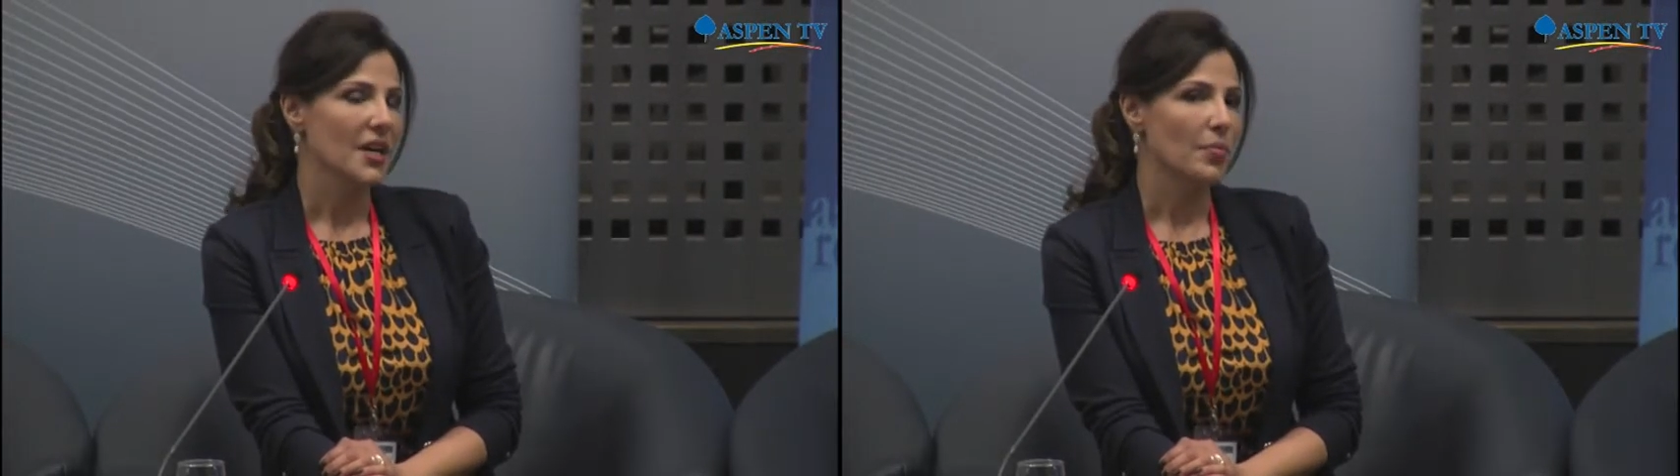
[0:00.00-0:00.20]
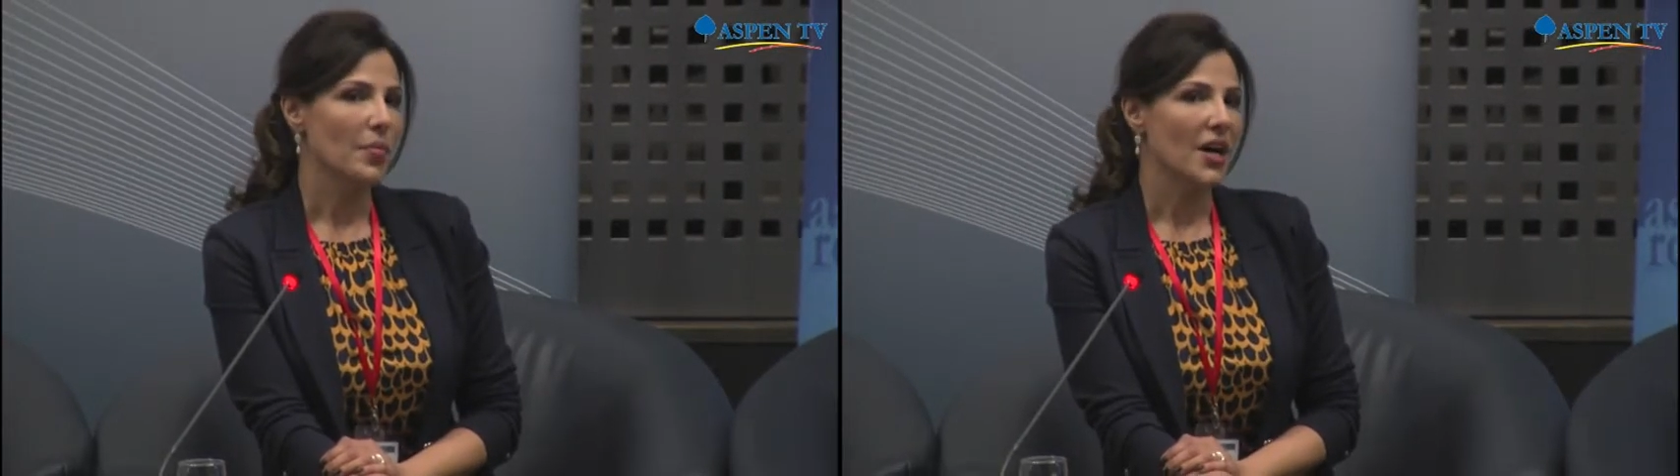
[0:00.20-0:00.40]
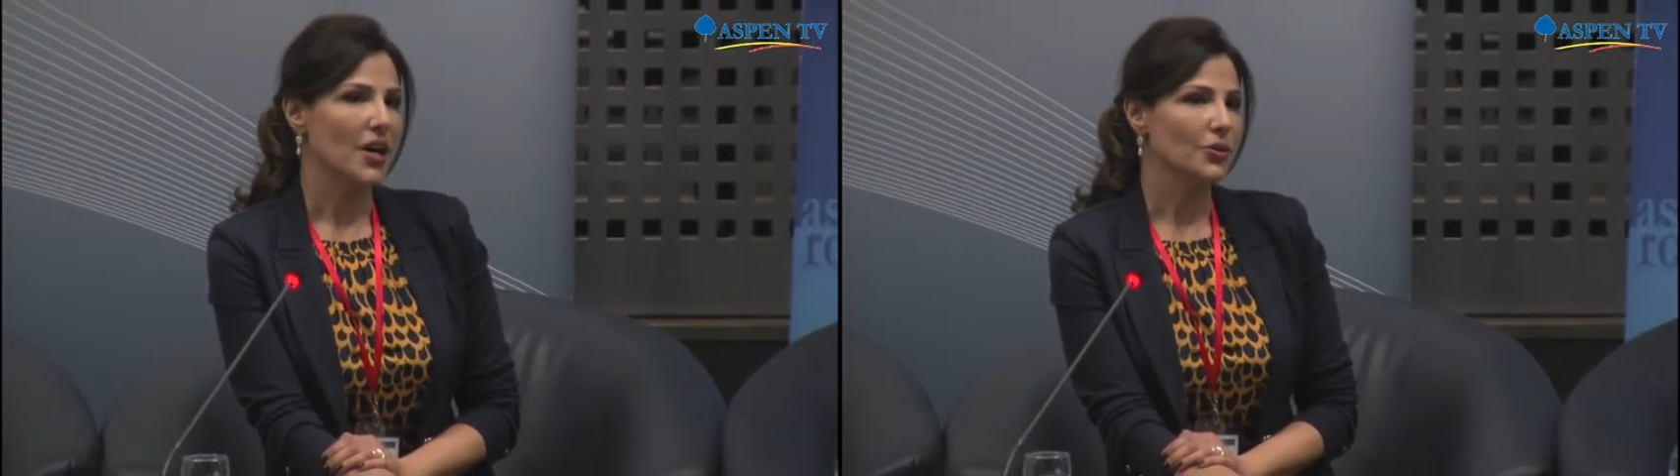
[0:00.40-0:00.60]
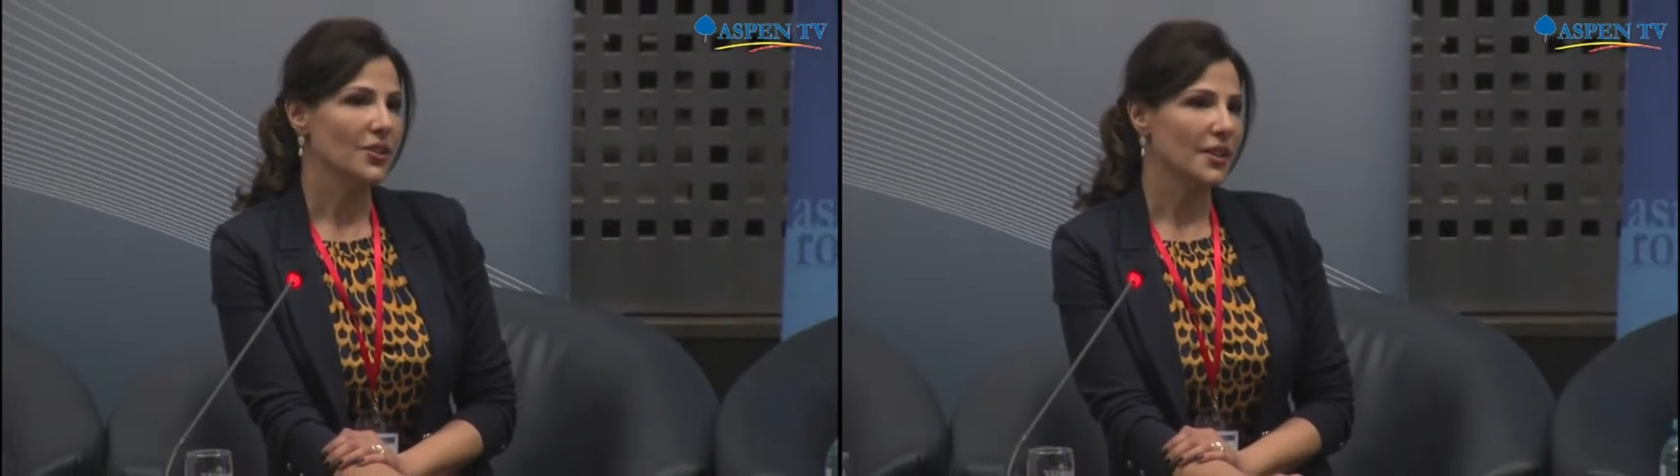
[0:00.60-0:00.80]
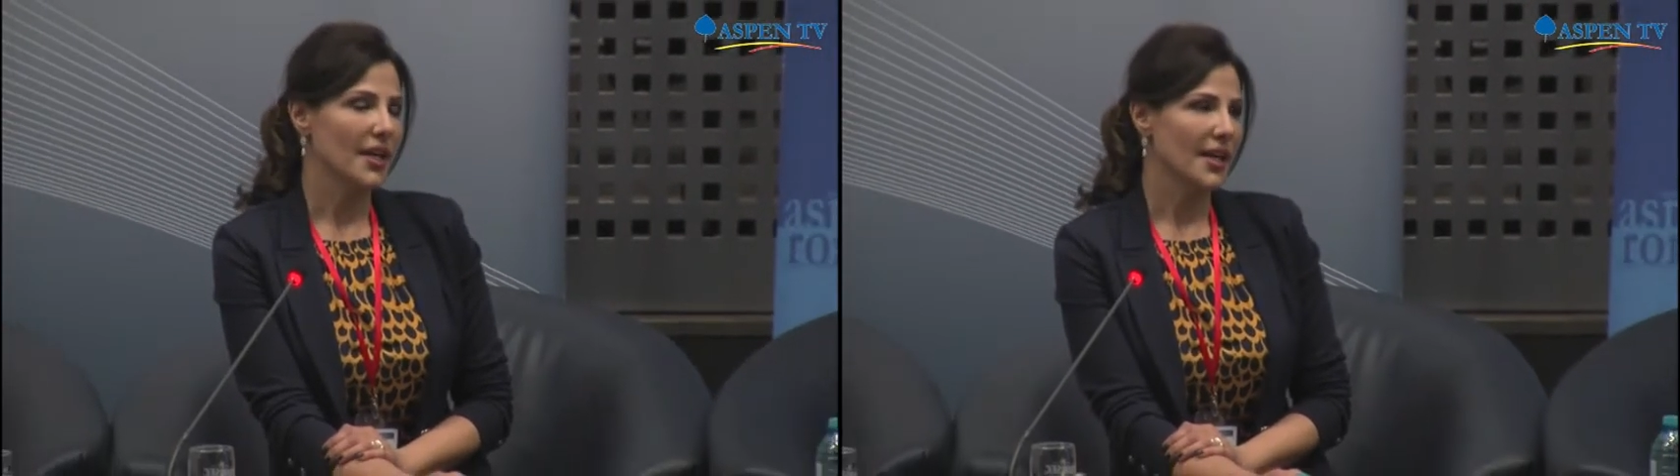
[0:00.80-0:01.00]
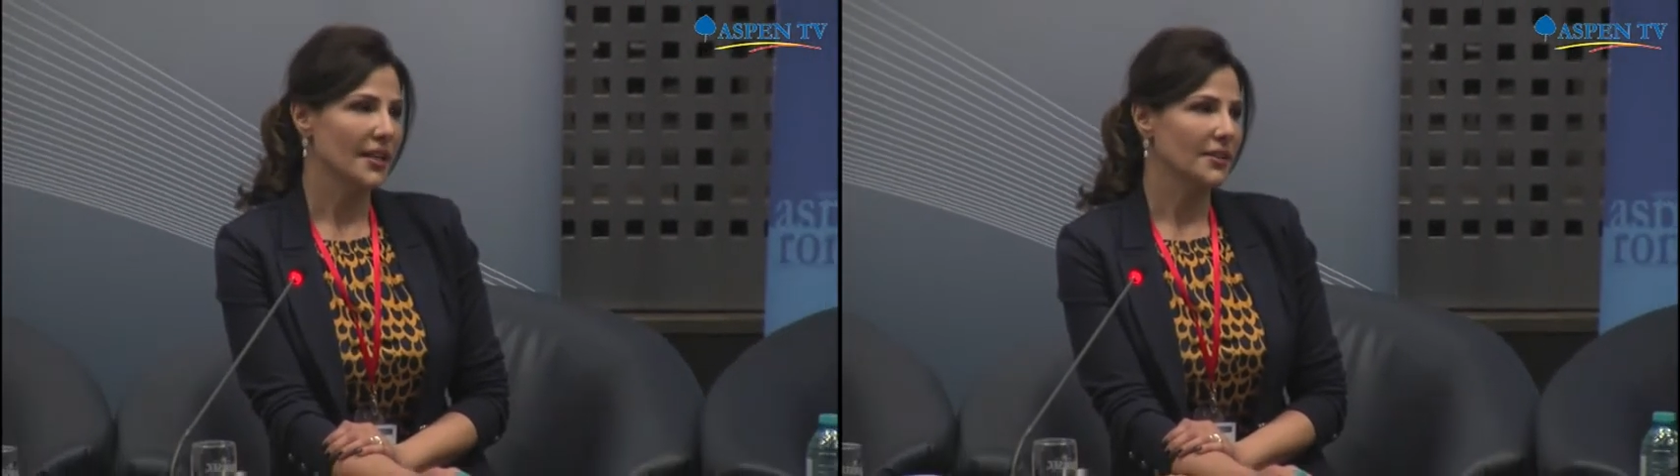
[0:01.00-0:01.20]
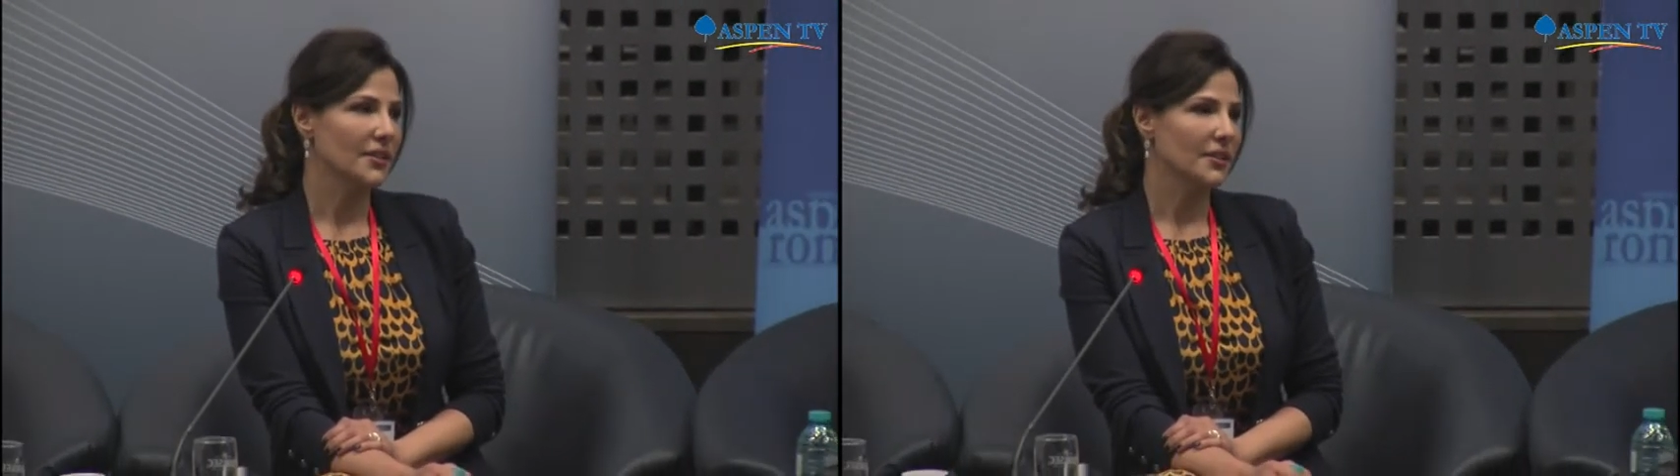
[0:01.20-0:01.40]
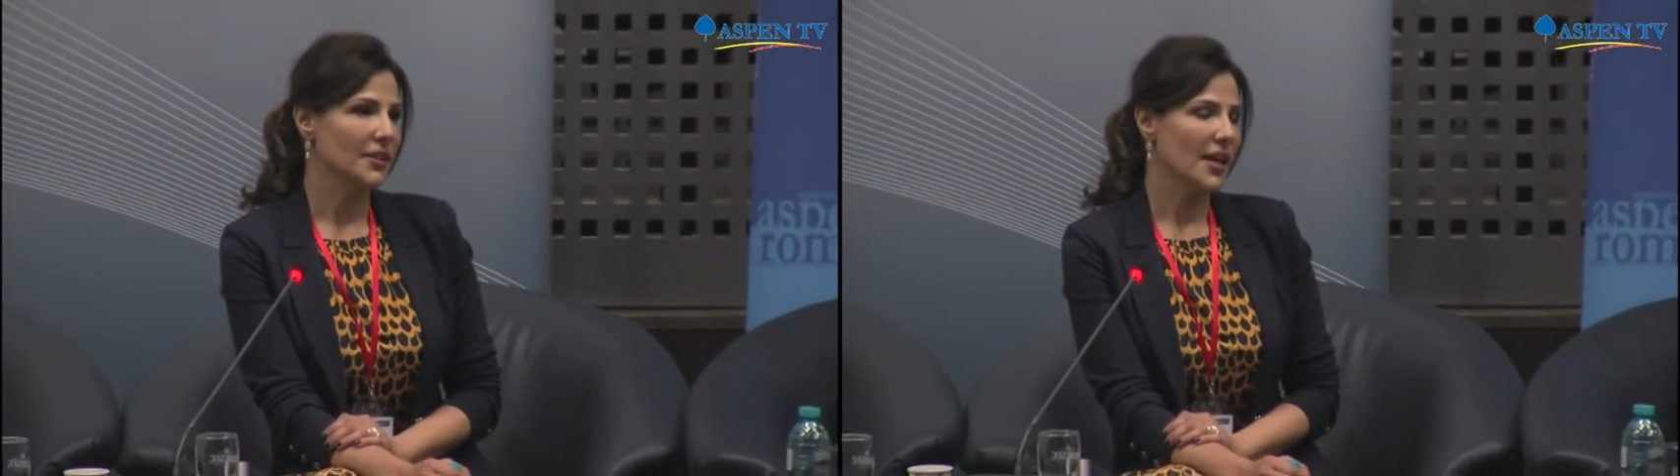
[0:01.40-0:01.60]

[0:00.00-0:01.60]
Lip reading: about, and